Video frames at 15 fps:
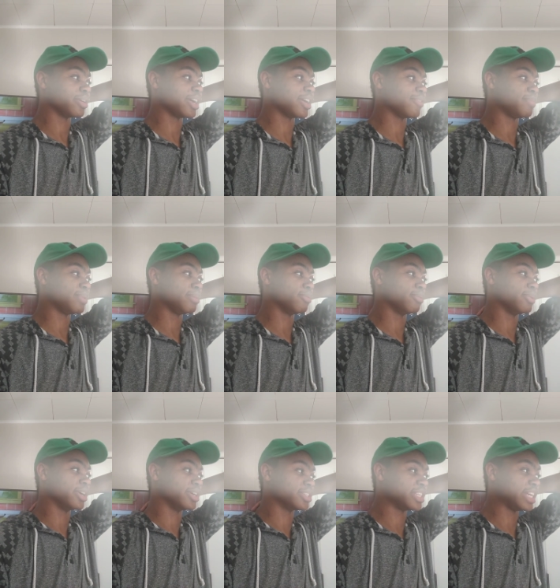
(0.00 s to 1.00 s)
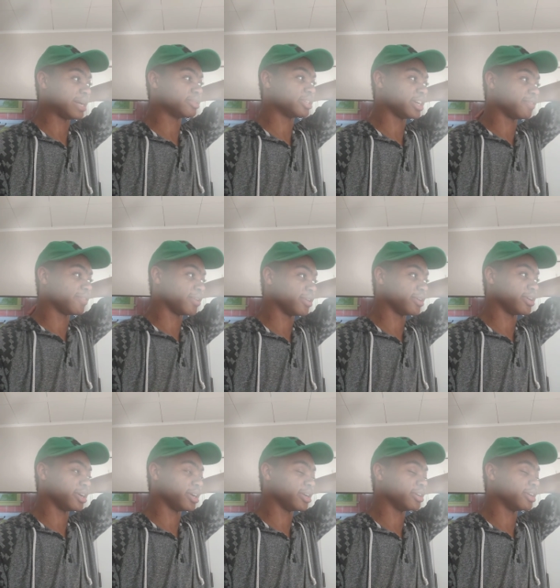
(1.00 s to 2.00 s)
have people be on Snapchat,
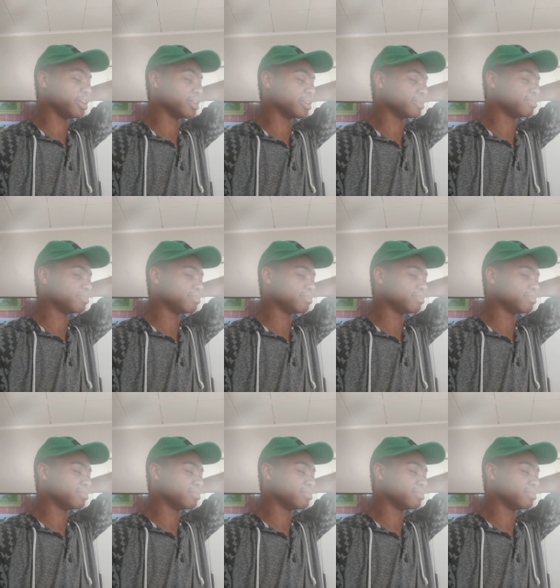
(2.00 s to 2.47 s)
on uh,